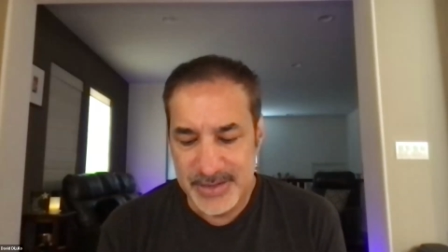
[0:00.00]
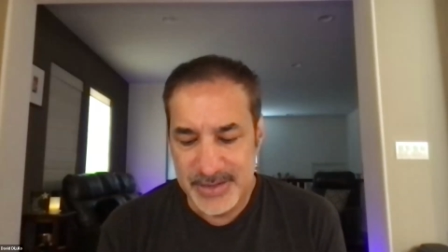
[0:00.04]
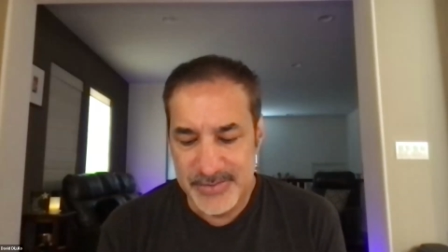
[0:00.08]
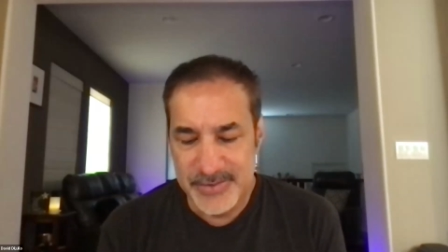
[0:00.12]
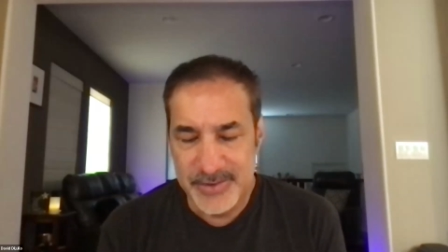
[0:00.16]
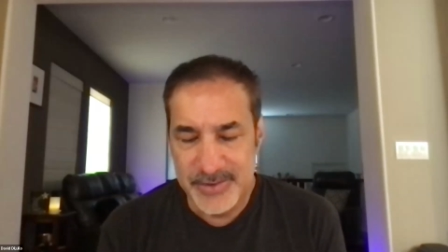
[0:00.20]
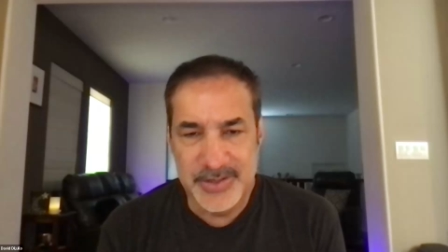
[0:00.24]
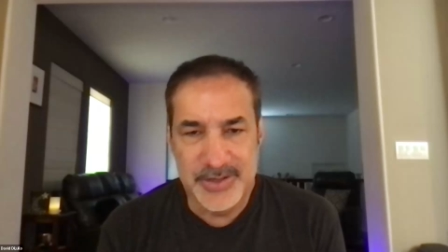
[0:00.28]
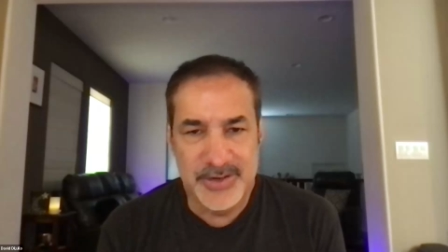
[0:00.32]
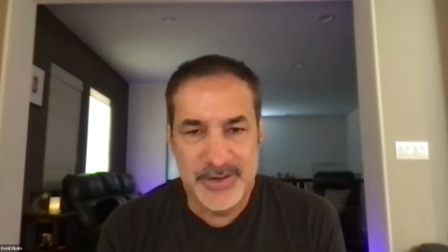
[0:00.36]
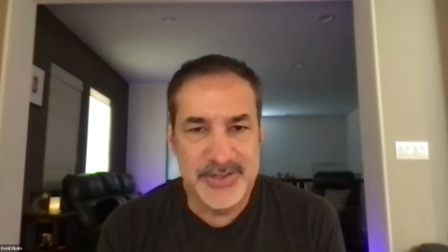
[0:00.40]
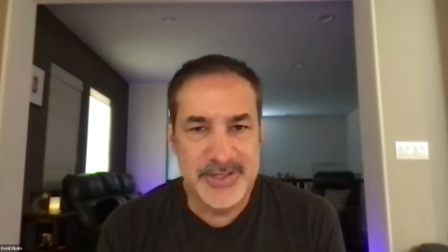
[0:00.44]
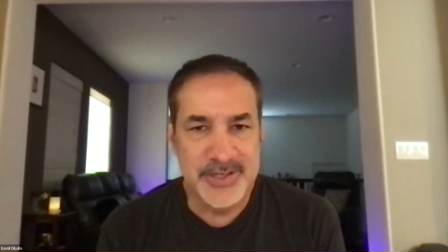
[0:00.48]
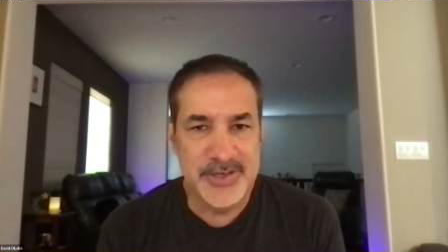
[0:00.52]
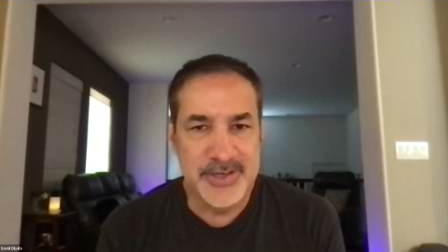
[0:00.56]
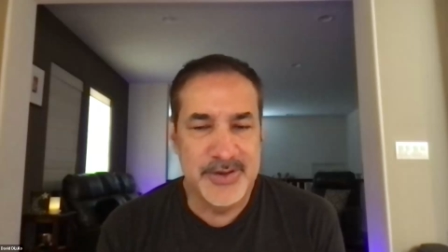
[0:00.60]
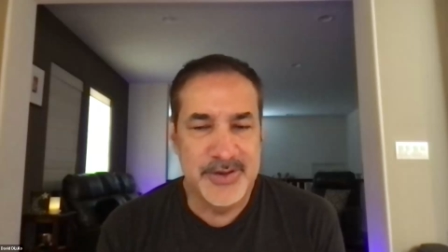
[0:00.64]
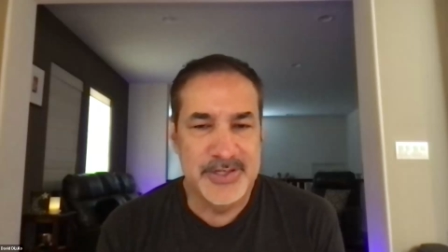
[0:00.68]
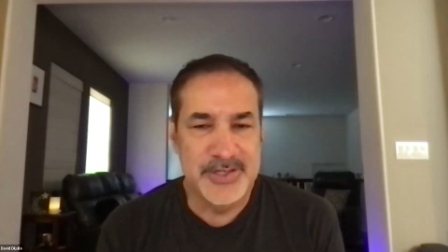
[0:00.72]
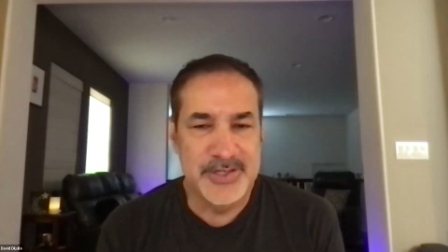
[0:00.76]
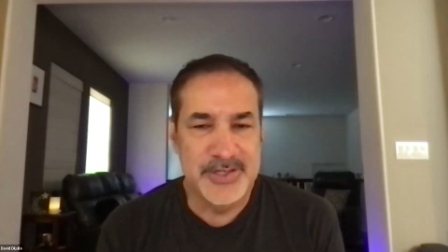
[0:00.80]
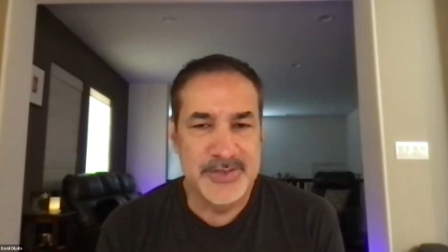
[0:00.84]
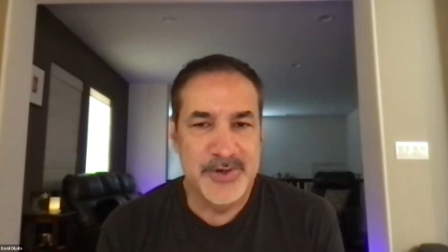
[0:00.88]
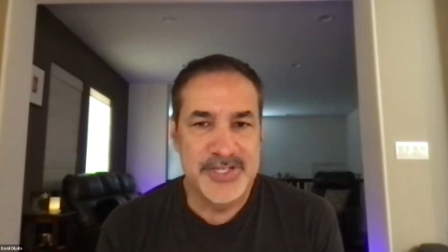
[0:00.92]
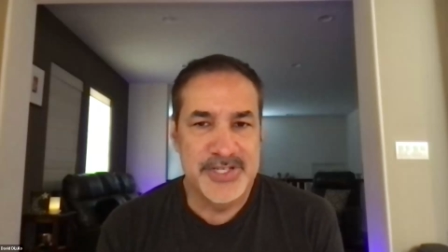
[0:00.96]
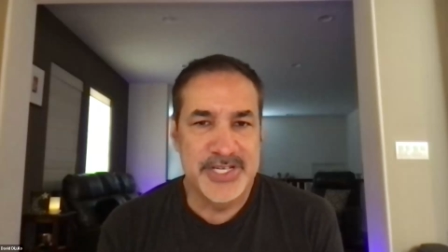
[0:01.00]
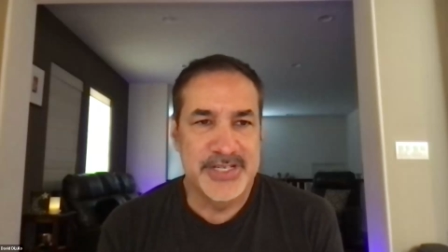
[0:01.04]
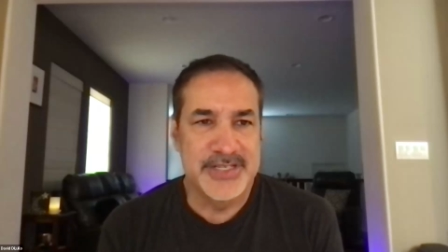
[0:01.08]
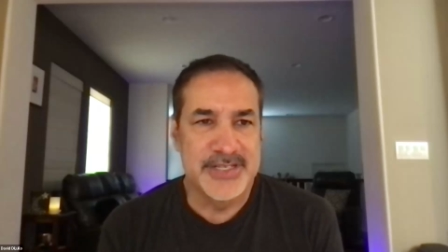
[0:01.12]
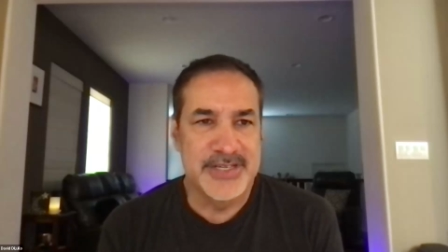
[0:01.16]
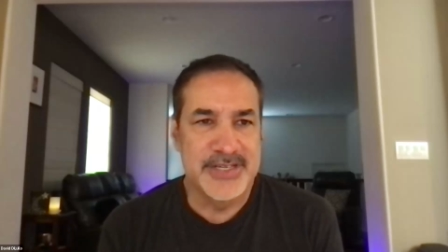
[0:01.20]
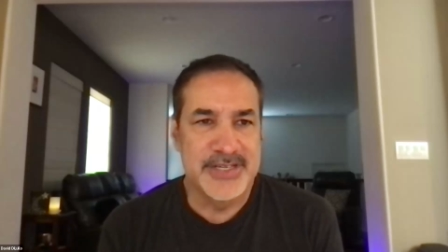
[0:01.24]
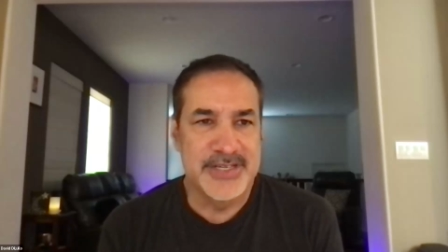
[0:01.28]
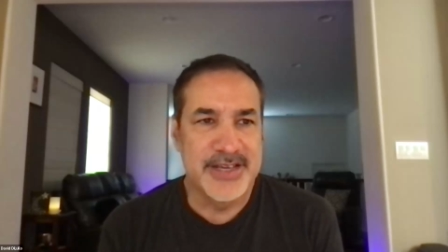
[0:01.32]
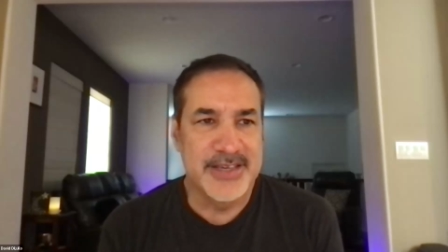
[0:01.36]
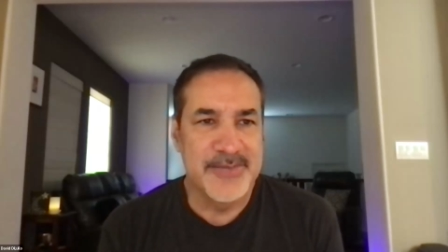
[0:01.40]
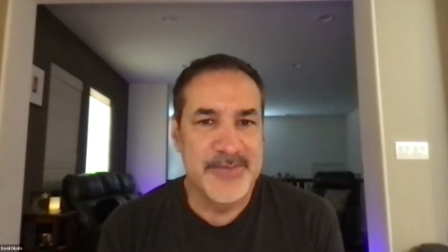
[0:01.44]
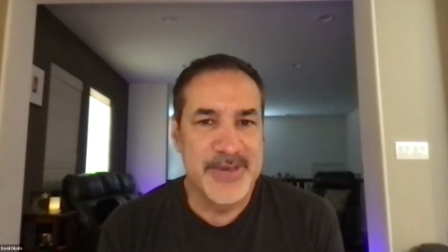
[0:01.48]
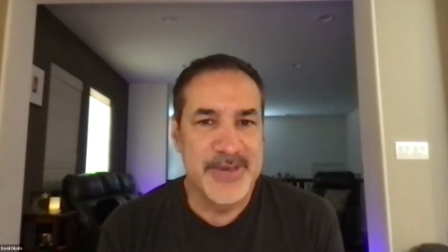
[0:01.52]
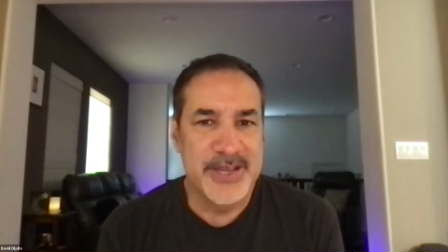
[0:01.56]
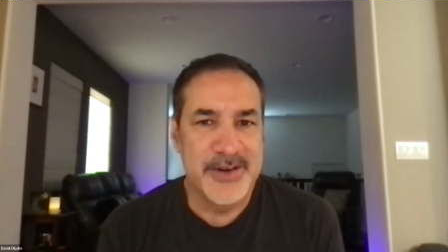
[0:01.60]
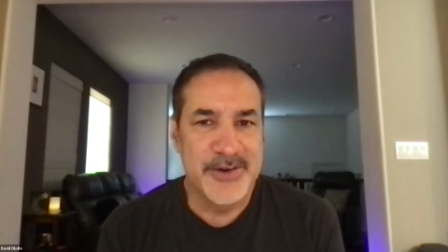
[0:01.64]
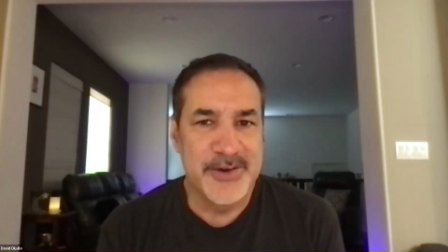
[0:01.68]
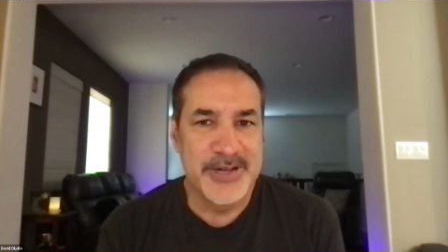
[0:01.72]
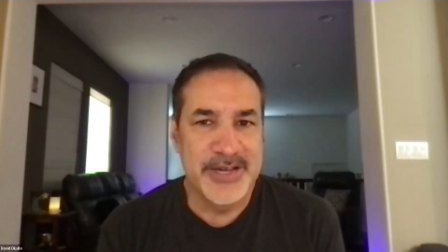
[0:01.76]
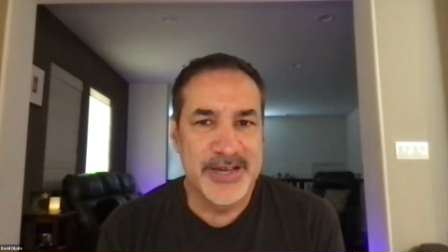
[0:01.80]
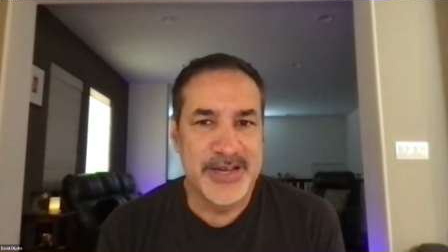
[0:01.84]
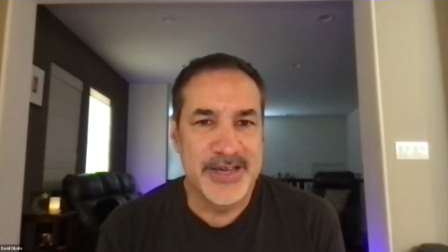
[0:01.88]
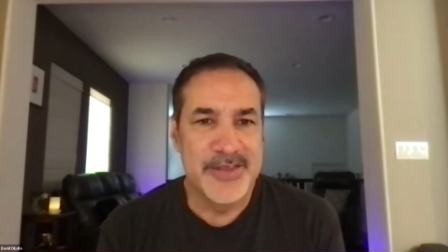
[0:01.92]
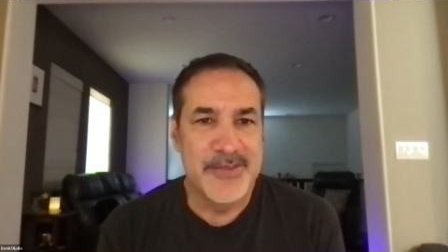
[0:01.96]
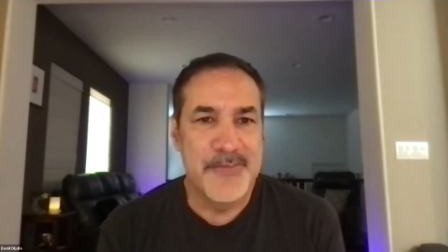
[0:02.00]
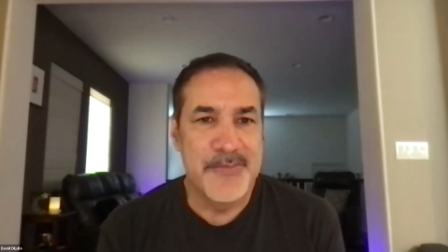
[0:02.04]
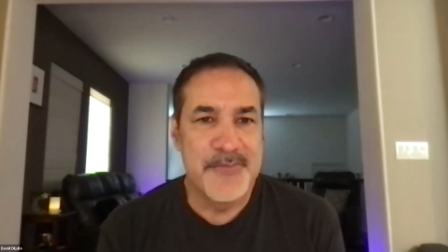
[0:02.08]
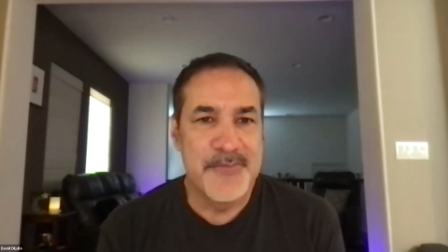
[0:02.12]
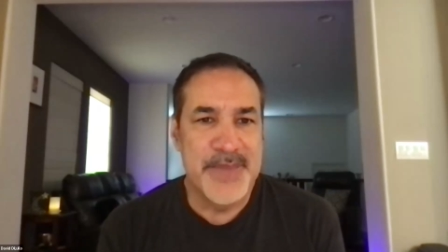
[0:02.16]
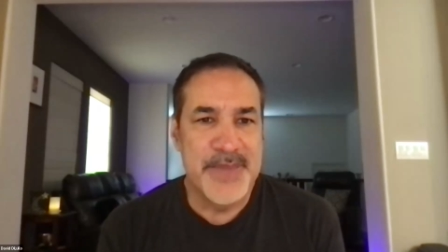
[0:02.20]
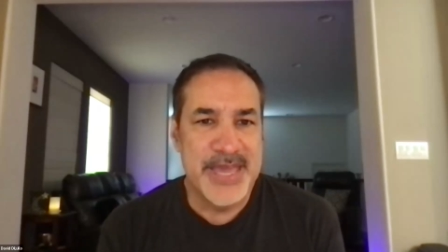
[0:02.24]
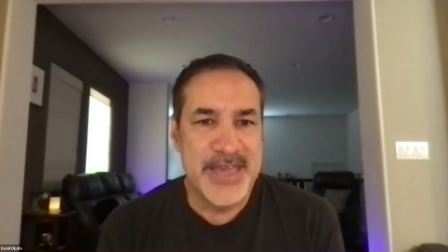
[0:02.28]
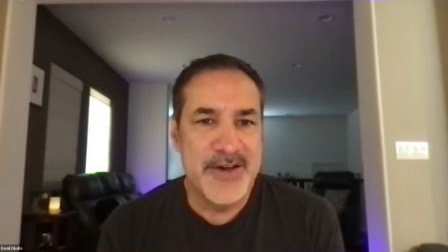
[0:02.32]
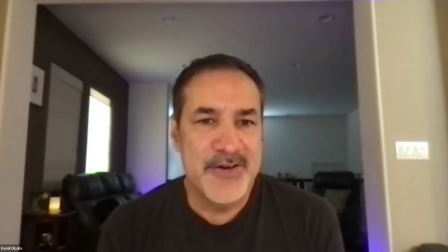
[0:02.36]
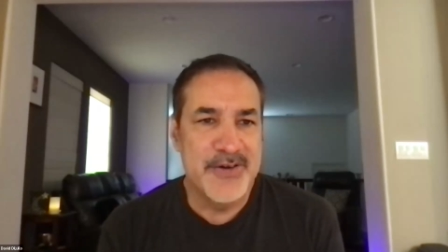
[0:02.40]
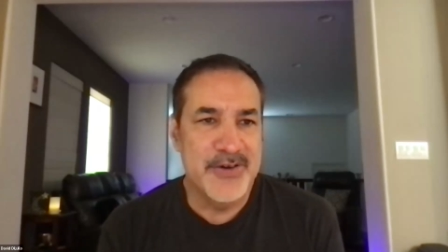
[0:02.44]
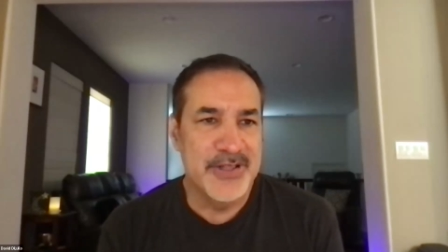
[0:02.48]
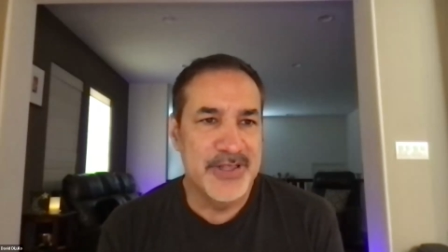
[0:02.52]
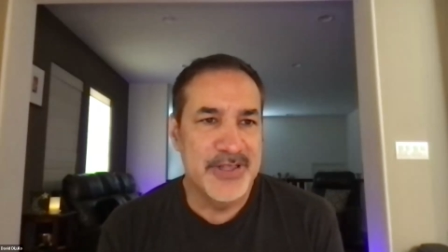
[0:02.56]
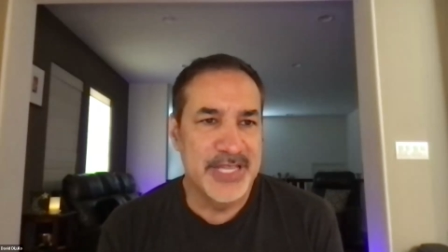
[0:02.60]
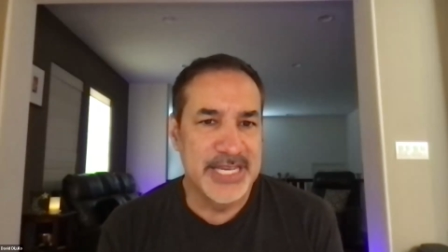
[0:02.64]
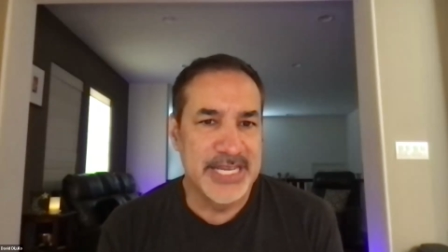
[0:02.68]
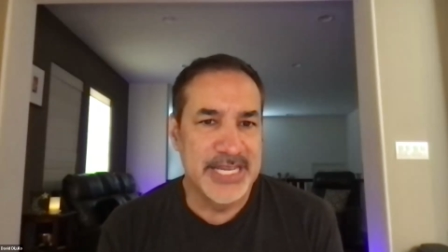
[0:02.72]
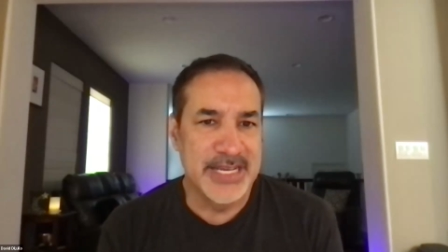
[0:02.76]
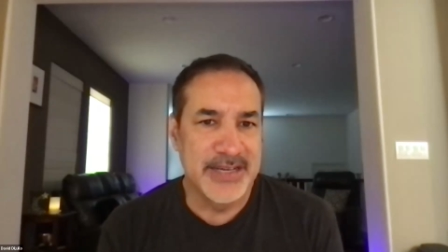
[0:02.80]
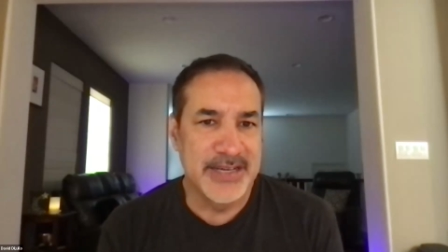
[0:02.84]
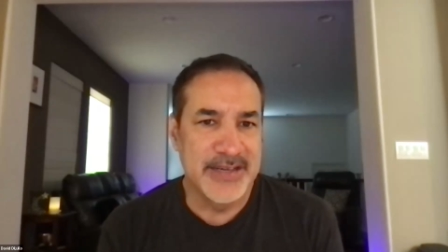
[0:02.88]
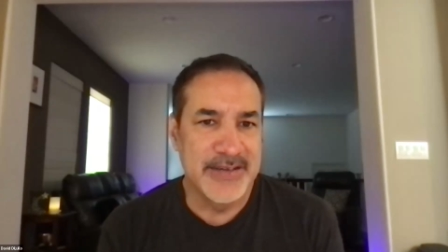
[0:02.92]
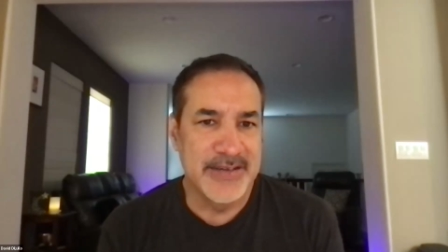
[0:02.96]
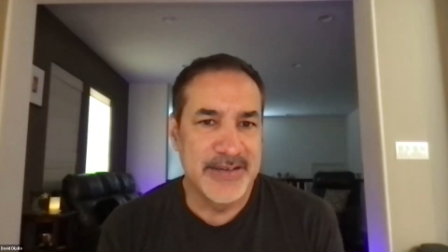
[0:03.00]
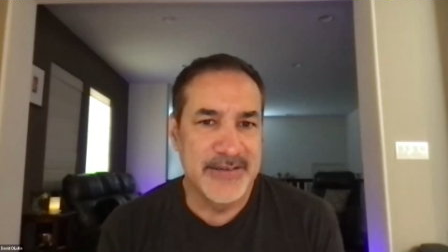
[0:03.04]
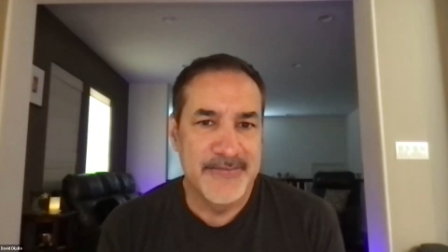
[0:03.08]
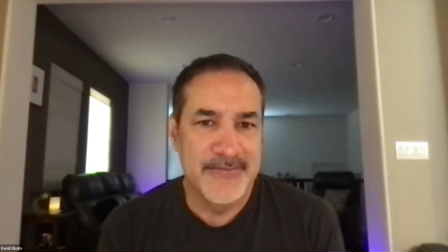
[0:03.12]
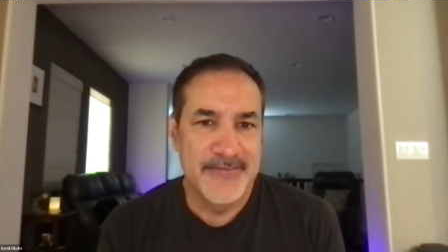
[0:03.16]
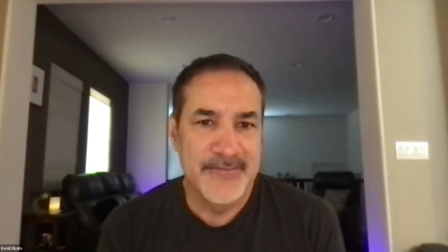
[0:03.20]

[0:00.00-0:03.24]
few years ago, I was watching a documentary on the Mayo Clinic.